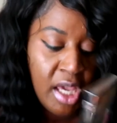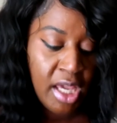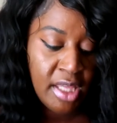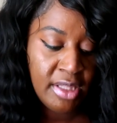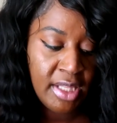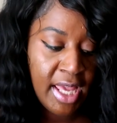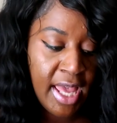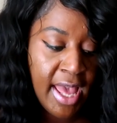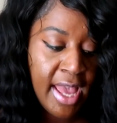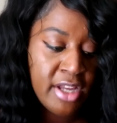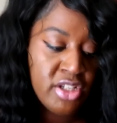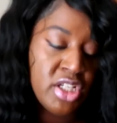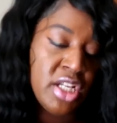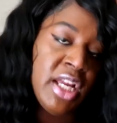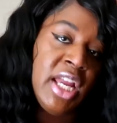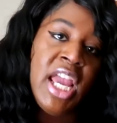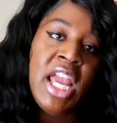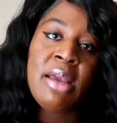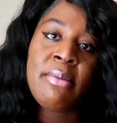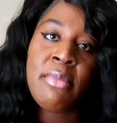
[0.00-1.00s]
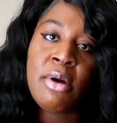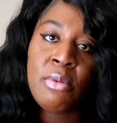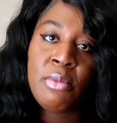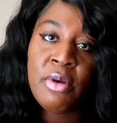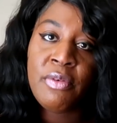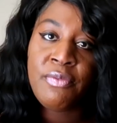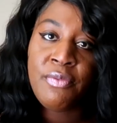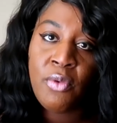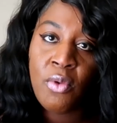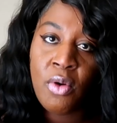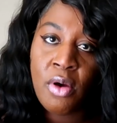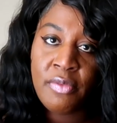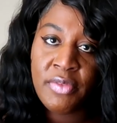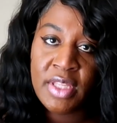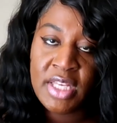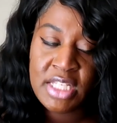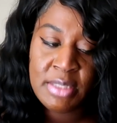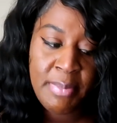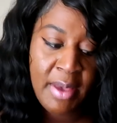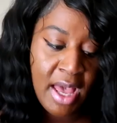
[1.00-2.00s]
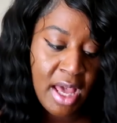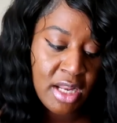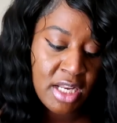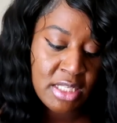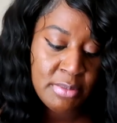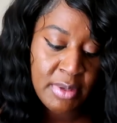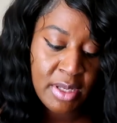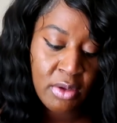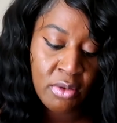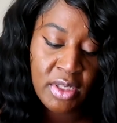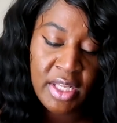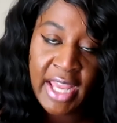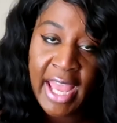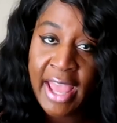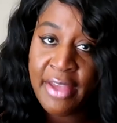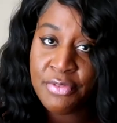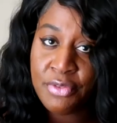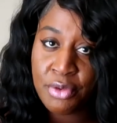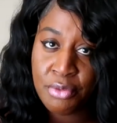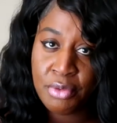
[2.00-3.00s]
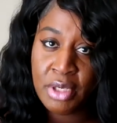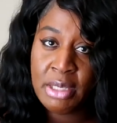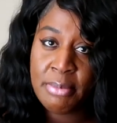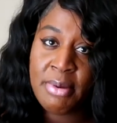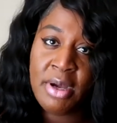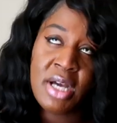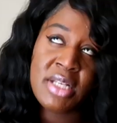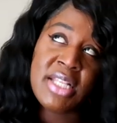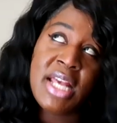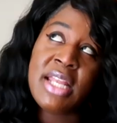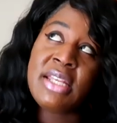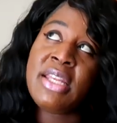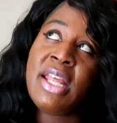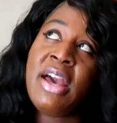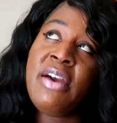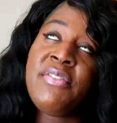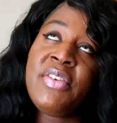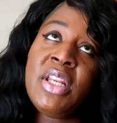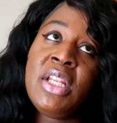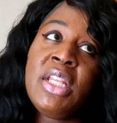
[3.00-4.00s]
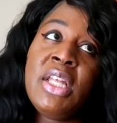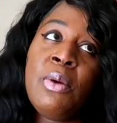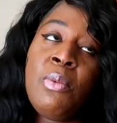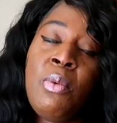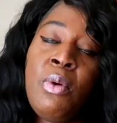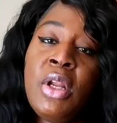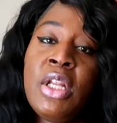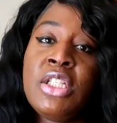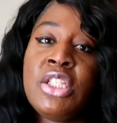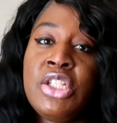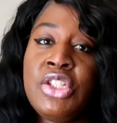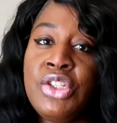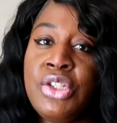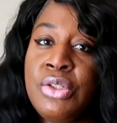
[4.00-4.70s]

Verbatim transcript: and they actually came out with four of these palettes but i only got three because i definitely wanted to